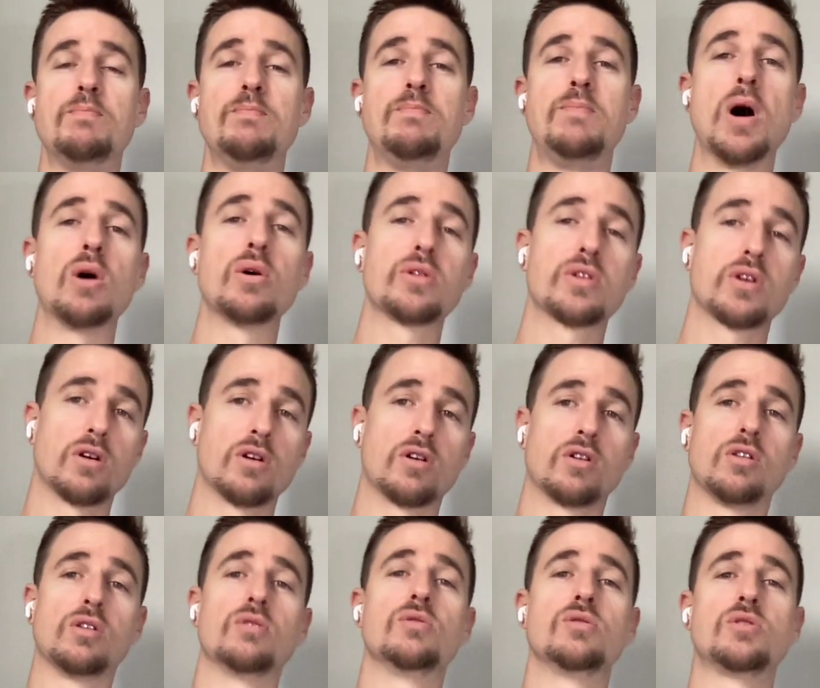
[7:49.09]
both
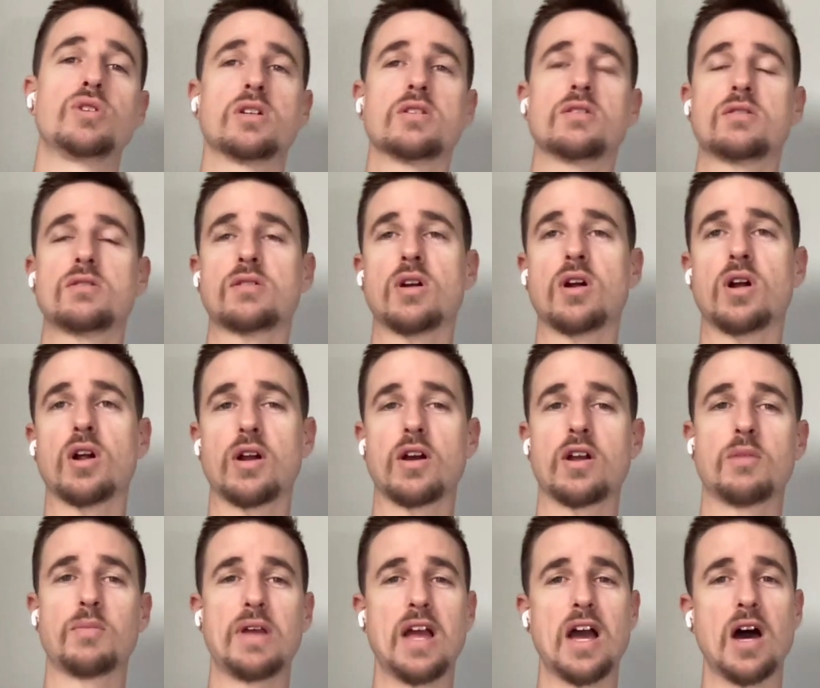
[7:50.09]
conclusions are going
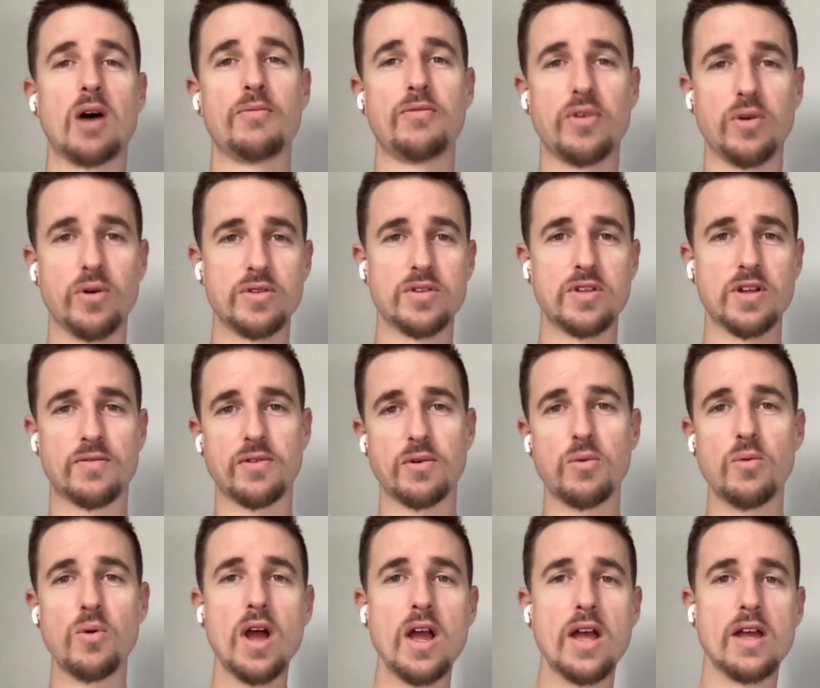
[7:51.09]
to be helpful in different
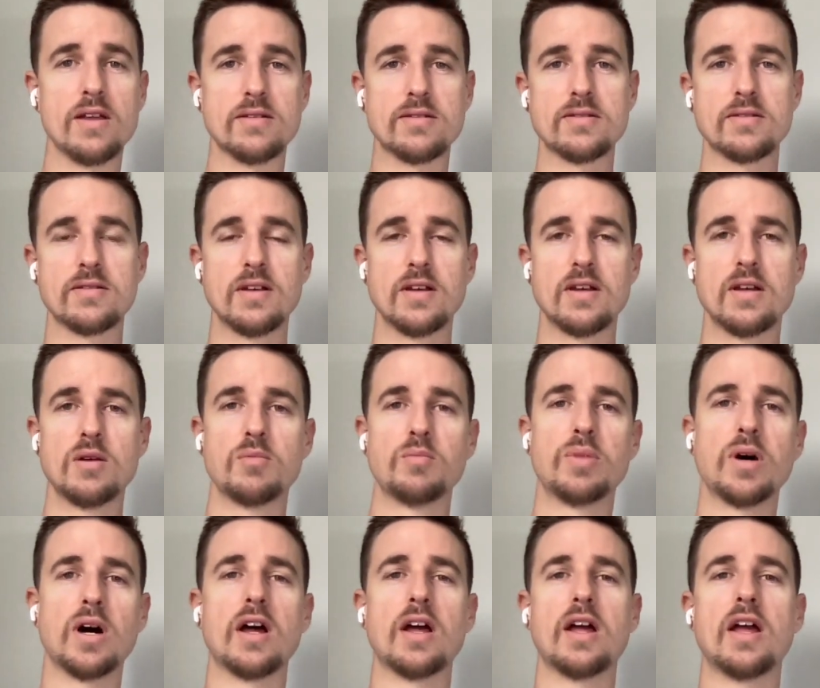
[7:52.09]
ways.
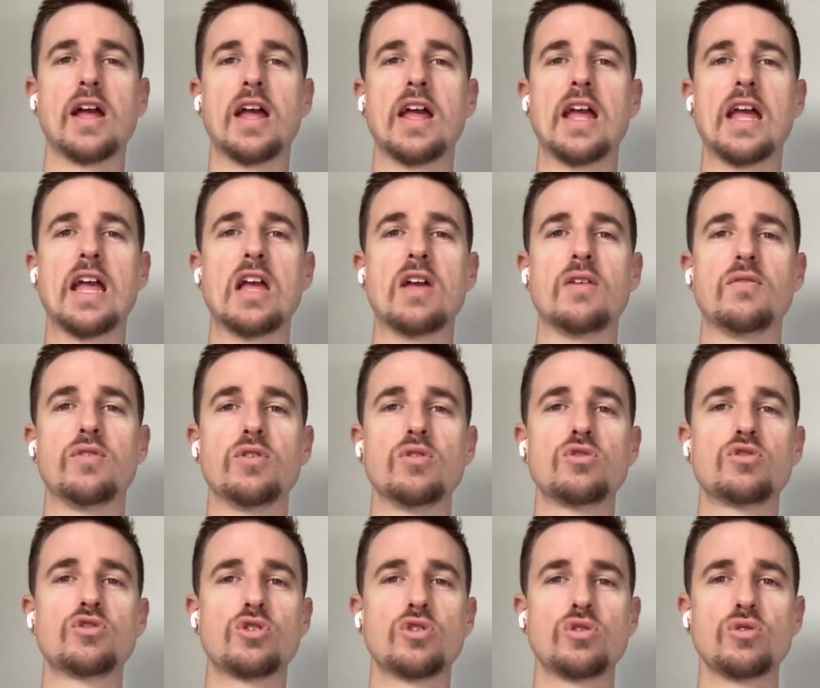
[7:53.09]
But if you
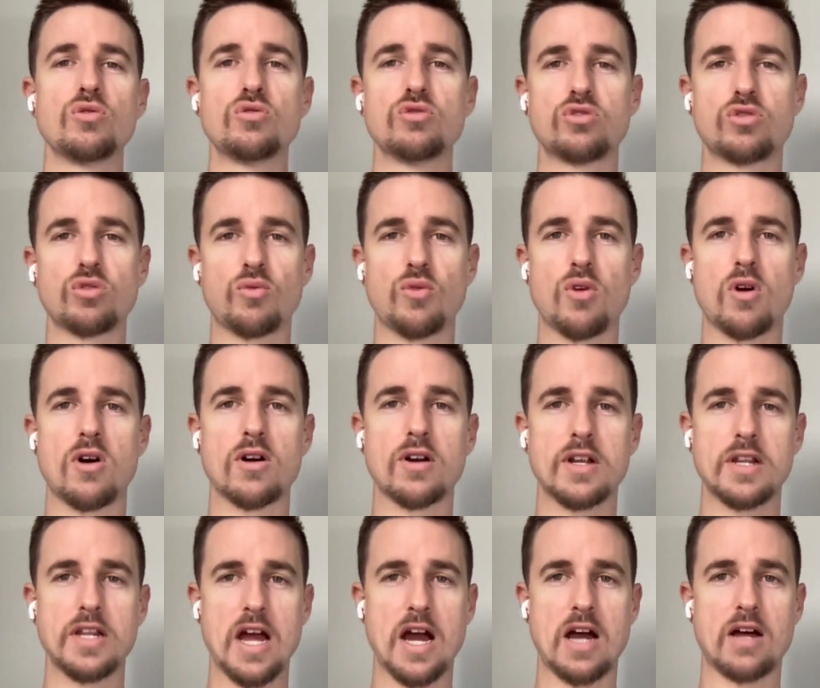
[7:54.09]
choose the wrong
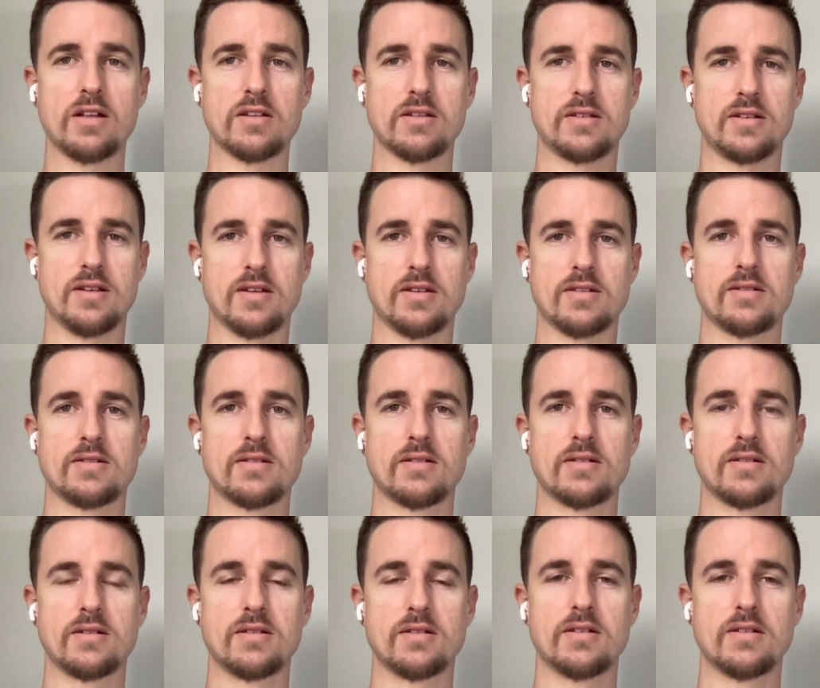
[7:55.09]
analysis,
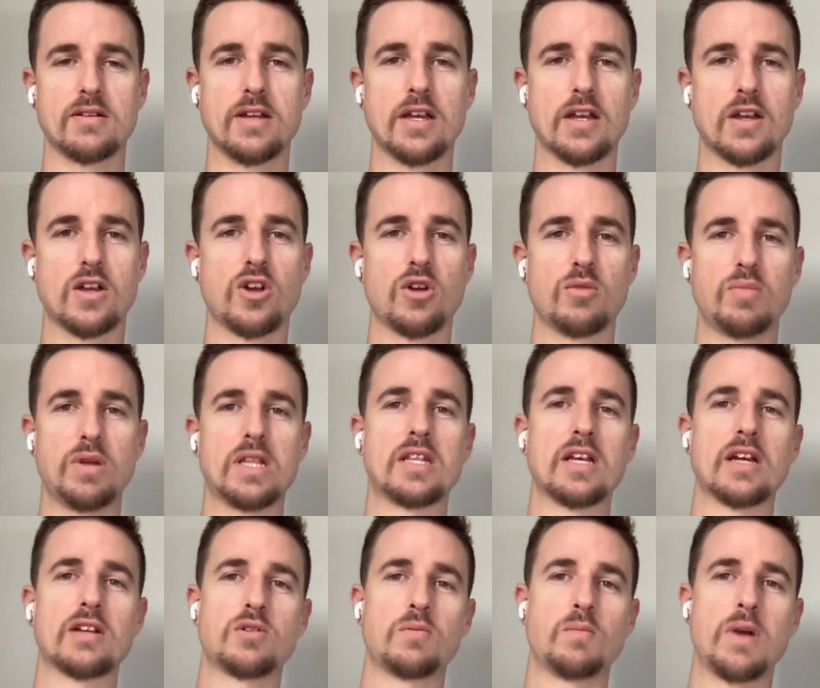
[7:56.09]
it could be
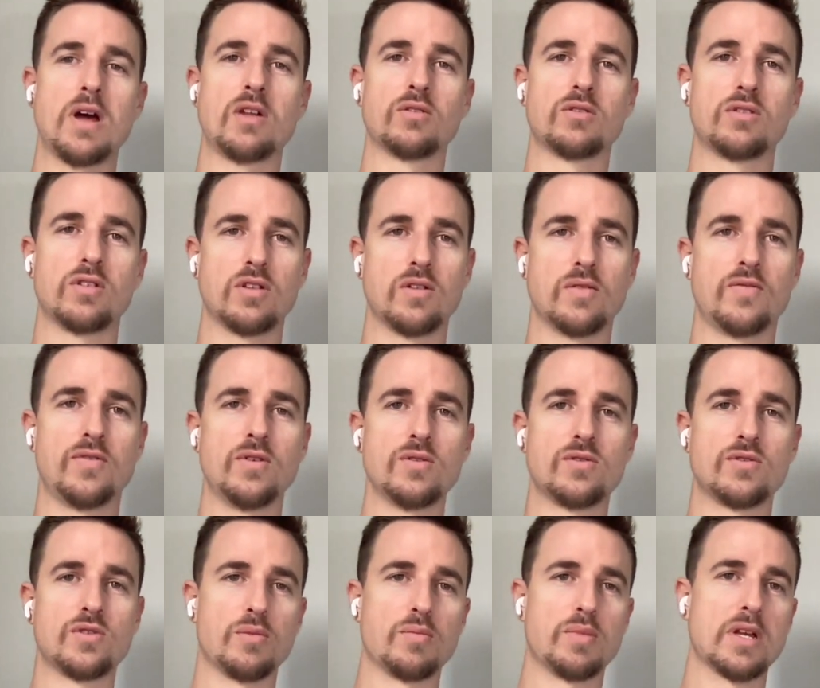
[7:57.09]
detrimental to the
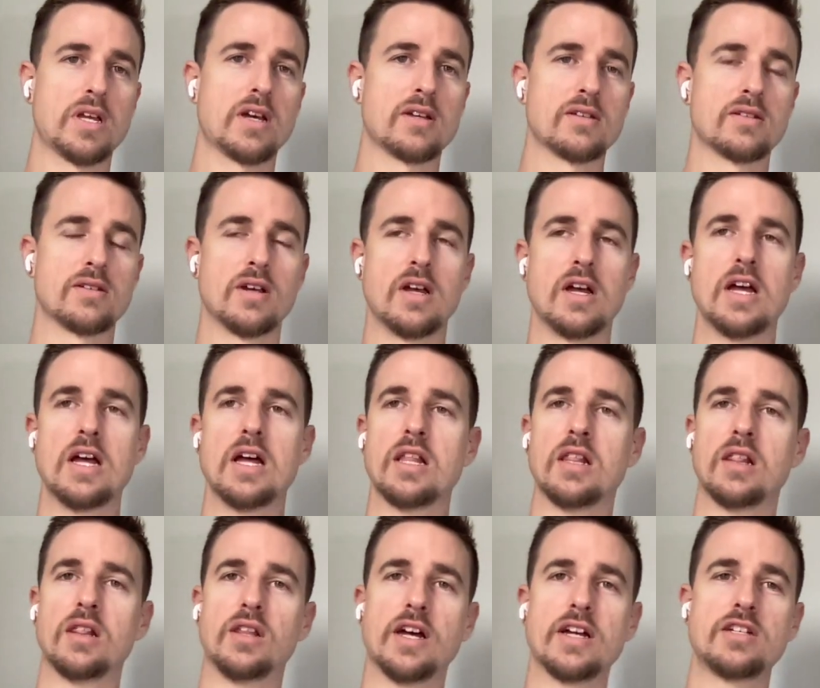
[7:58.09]
future, because
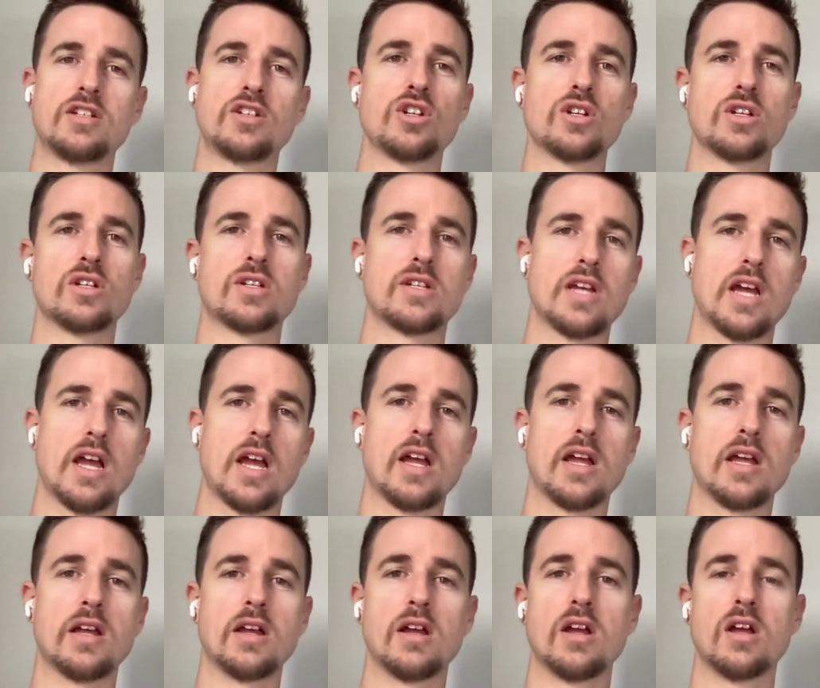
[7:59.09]
let's just
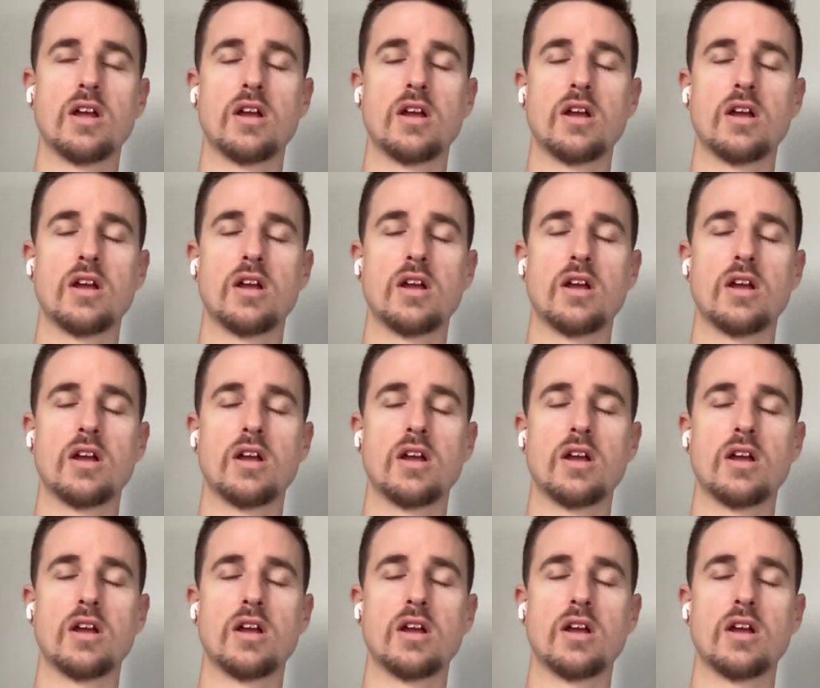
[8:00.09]
say